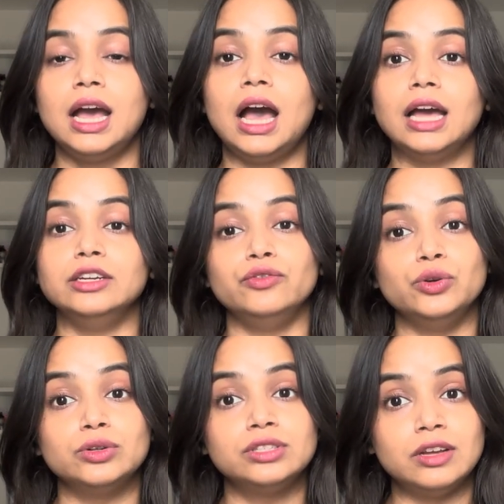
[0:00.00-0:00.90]
And if
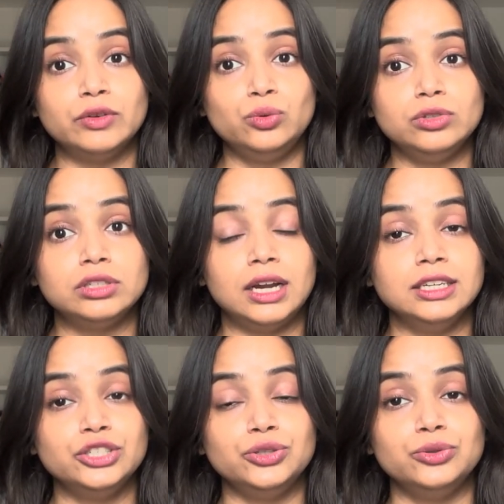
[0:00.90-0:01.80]
you're someone who's
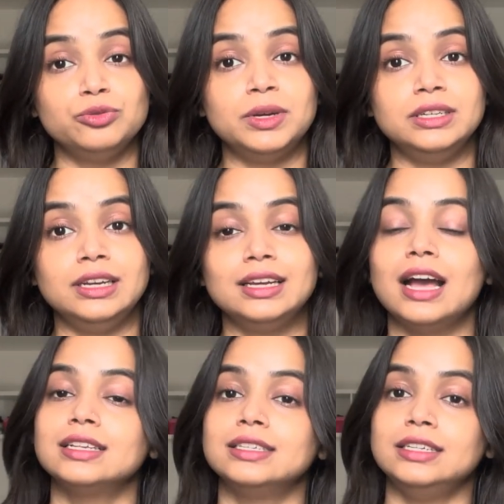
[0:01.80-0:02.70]
starting to use mandelic
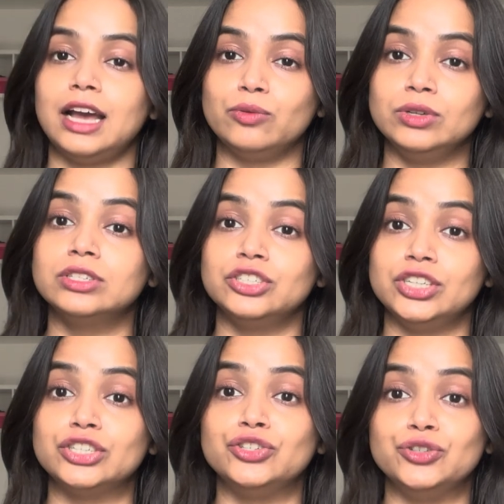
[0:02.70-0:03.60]
acid, I would
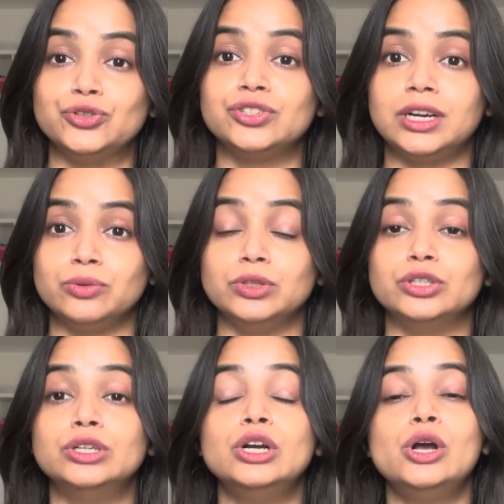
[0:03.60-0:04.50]
suggest you to start with
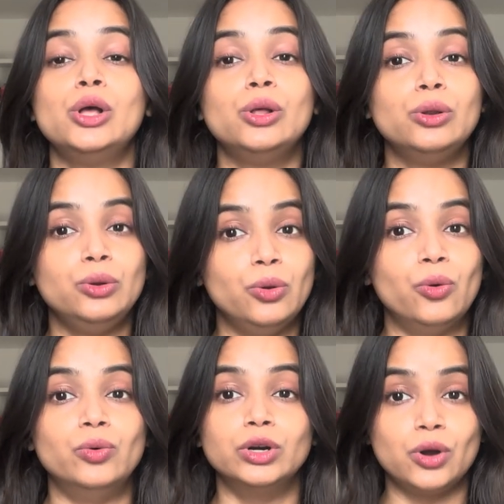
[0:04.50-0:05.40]
the
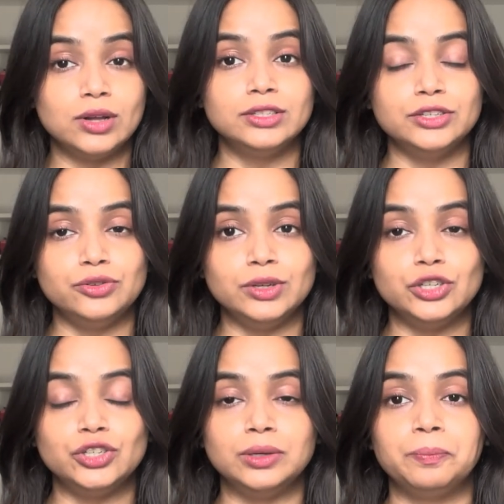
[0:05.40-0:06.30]
lower
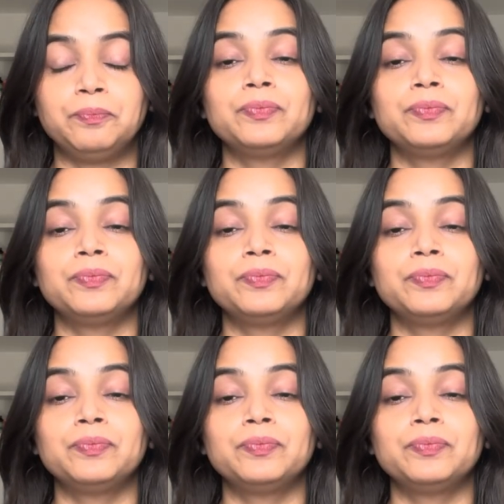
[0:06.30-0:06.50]
concentration.